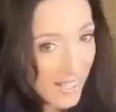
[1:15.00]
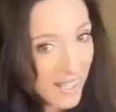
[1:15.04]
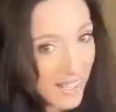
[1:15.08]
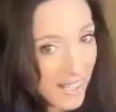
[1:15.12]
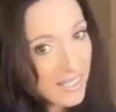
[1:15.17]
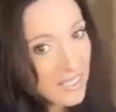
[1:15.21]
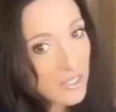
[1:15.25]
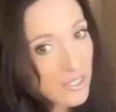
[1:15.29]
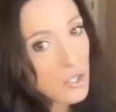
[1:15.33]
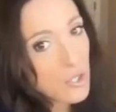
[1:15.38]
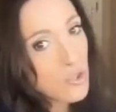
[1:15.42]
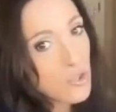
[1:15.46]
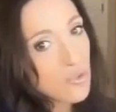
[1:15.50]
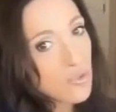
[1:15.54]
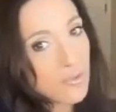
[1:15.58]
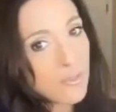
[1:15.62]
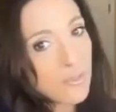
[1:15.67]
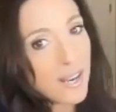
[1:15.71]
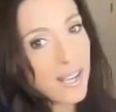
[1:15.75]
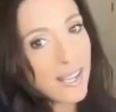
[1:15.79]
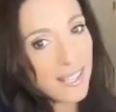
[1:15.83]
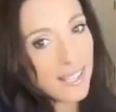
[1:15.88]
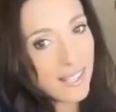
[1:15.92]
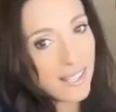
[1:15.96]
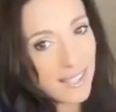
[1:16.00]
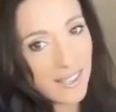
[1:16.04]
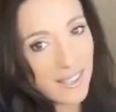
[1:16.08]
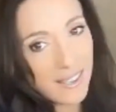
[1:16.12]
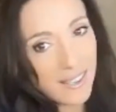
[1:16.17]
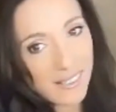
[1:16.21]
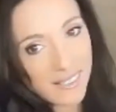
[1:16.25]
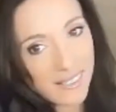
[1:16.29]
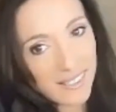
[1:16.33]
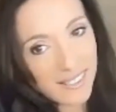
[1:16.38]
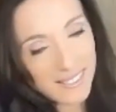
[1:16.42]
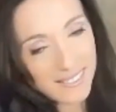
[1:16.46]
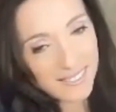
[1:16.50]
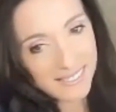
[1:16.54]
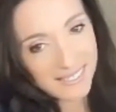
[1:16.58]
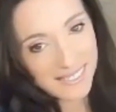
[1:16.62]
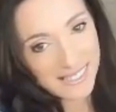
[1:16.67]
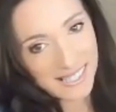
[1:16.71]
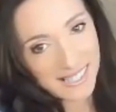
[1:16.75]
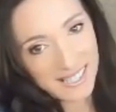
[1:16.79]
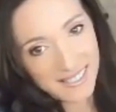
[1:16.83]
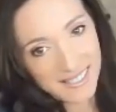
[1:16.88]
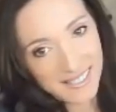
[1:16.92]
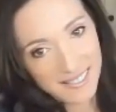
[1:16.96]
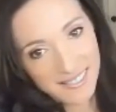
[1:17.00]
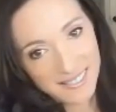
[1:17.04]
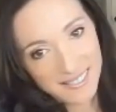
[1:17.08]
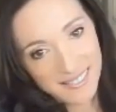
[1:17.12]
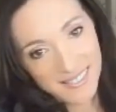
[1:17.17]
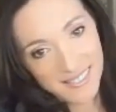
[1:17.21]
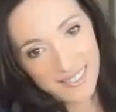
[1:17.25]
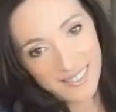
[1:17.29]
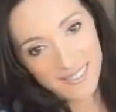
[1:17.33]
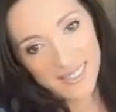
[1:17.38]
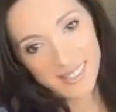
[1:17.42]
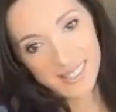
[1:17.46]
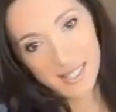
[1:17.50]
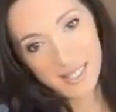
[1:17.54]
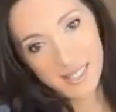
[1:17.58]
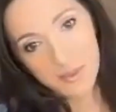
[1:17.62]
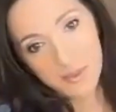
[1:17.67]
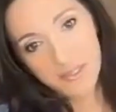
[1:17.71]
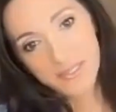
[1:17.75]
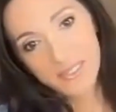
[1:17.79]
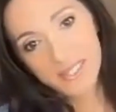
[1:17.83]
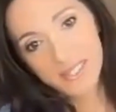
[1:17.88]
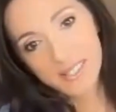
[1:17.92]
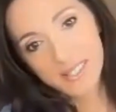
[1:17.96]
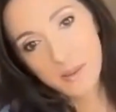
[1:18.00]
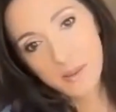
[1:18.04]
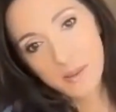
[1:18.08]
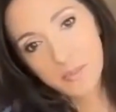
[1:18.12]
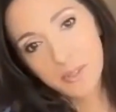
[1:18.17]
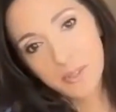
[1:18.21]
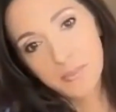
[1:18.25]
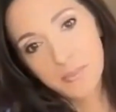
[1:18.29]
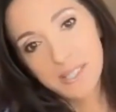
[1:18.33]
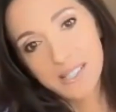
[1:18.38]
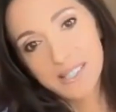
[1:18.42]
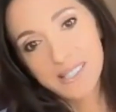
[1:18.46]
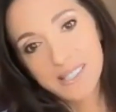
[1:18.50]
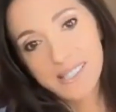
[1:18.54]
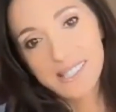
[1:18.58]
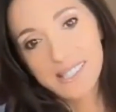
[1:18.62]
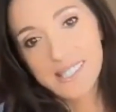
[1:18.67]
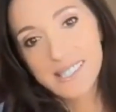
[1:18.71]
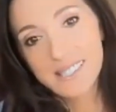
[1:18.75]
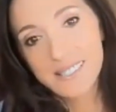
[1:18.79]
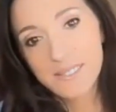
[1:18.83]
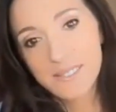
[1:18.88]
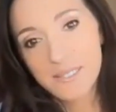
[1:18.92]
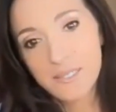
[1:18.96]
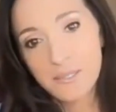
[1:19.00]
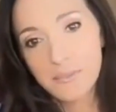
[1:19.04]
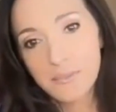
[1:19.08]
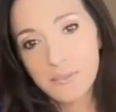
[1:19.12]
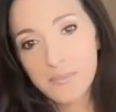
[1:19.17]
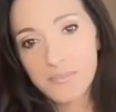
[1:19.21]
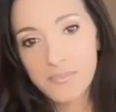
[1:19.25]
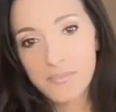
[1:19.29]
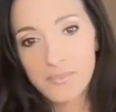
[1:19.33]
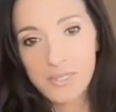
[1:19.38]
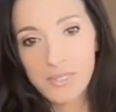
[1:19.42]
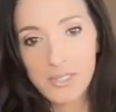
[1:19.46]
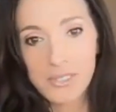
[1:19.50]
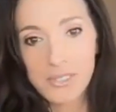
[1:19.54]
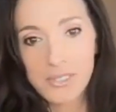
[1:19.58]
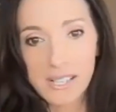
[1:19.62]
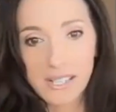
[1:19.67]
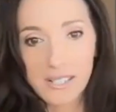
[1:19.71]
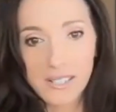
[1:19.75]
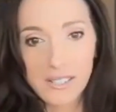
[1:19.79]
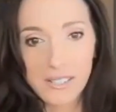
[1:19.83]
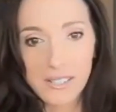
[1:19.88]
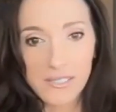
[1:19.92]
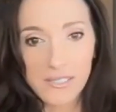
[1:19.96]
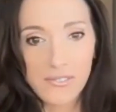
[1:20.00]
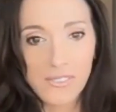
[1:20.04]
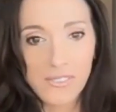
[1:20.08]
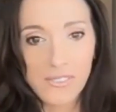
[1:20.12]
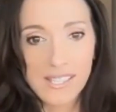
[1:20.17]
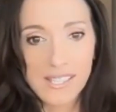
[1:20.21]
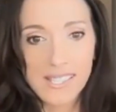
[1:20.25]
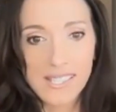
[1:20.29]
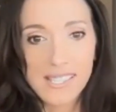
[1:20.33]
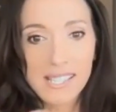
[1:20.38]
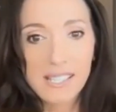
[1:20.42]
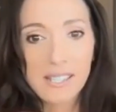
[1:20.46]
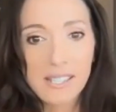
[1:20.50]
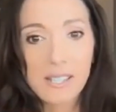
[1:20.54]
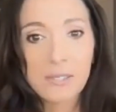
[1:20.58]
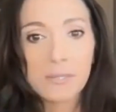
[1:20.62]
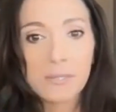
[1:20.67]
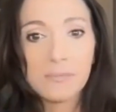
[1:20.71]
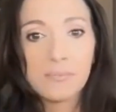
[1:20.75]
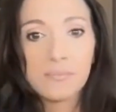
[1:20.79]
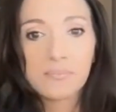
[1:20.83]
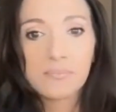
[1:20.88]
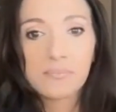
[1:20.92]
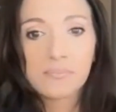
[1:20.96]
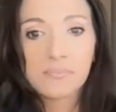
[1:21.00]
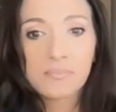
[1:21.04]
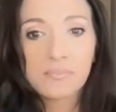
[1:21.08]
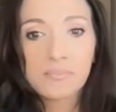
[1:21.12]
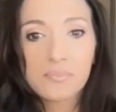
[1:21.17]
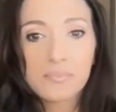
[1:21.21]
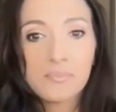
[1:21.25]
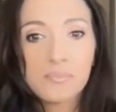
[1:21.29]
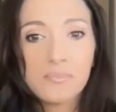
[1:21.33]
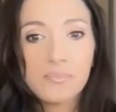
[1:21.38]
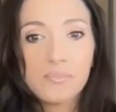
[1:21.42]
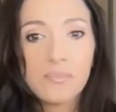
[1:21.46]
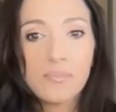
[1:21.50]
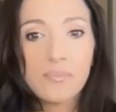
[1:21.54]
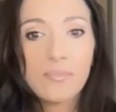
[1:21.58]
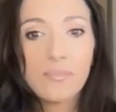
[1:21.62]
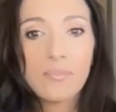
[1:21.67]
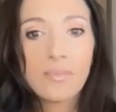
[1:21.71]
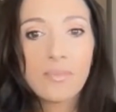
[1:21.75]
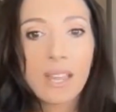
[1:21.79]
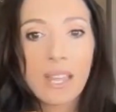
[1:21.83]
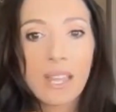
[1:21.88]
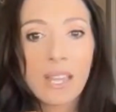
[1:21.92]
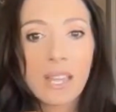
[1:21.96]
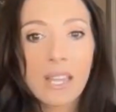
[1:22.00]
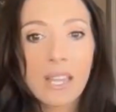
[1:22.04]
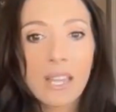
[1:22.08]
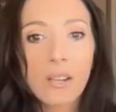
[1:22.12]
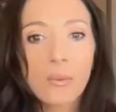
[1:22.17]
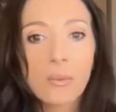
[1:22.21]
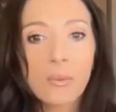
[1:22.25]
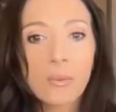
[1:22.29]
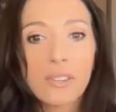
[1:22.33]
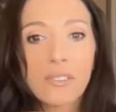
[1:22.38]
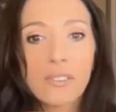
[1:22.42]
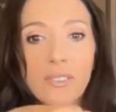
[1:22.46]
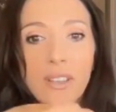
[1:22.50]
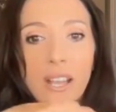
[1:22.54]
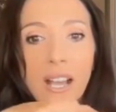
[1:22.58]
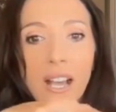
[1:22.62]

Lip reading: got a tray here. There's some of the supplements. Oh, they're not all facing you. We've